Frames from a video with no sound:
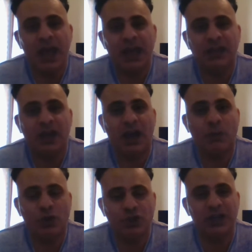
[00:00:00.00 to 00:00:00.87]
And
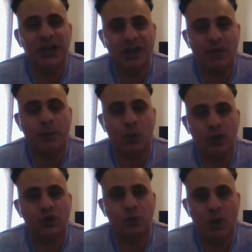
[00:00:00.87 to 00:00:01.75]
I'm watching Liverpool
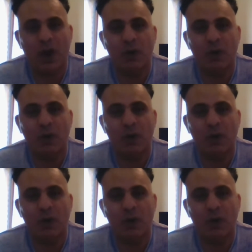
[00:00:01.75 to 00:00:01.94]
as well.